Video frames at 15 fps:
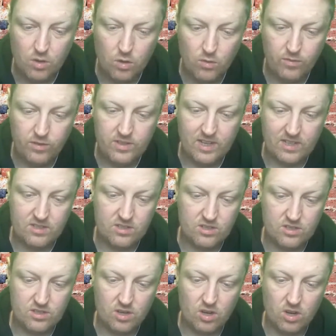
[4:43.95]
Hopefully that's the
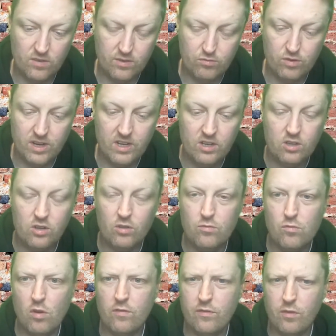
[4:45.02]
start of a really good
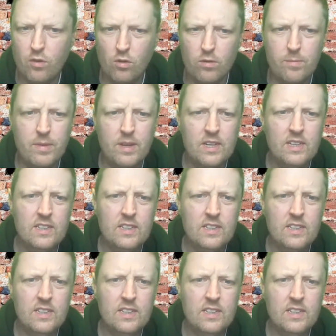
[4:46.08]
run for him.